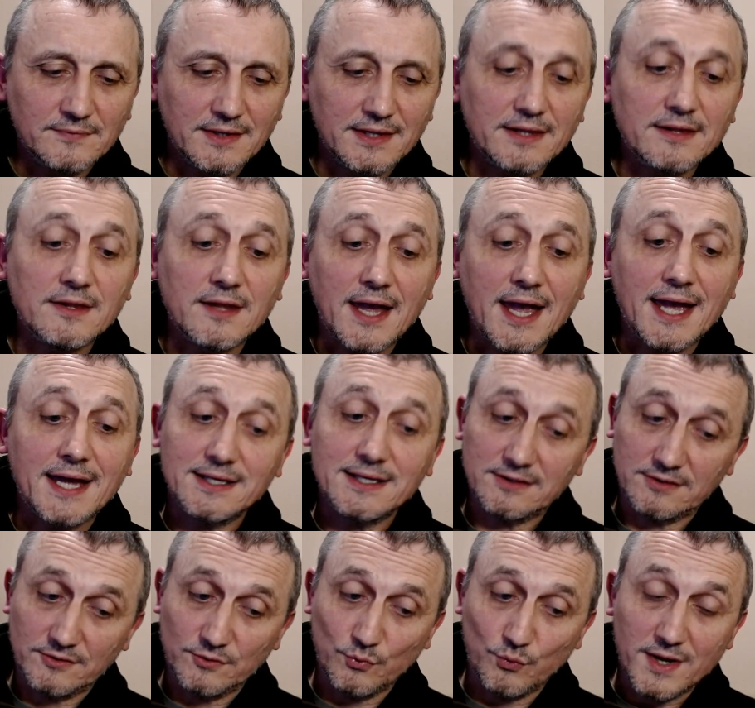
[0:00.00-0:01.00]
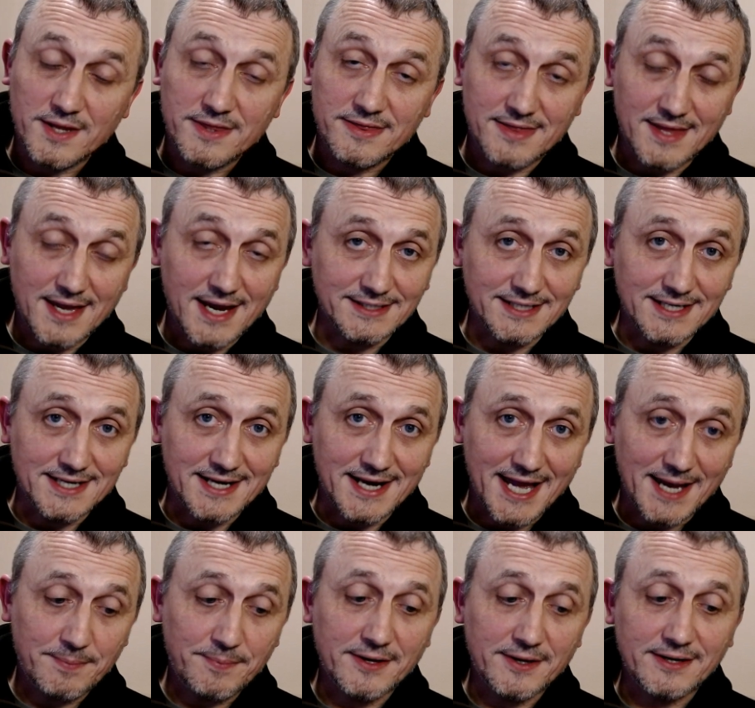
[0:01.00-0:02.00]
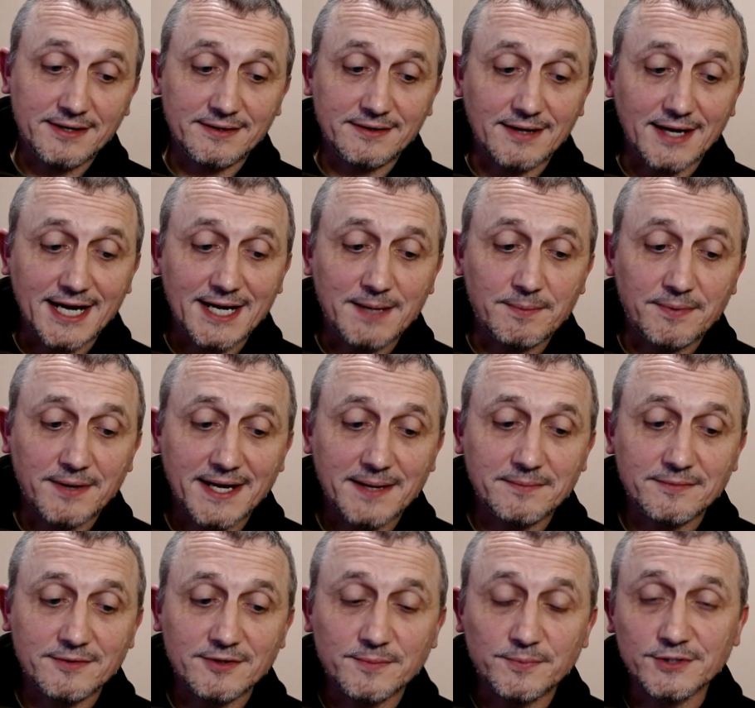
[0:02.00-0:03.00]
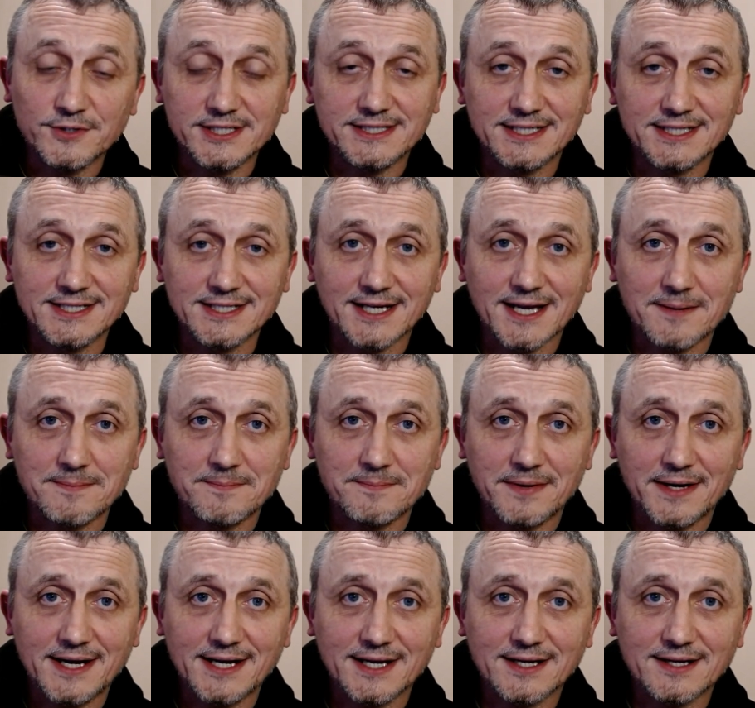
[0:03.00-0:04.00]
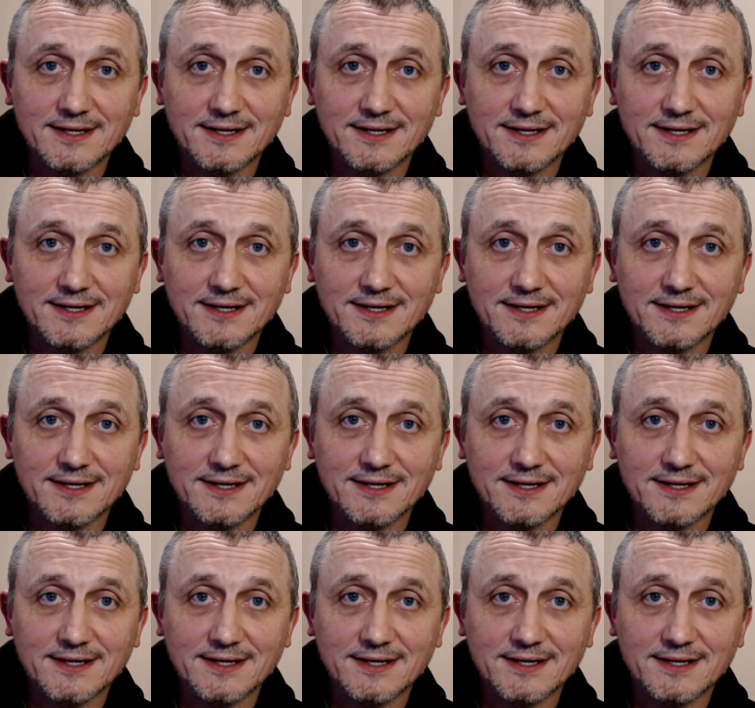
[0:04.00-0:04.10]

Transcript: And when that didn't happen, Abraham and the boys didn't come back,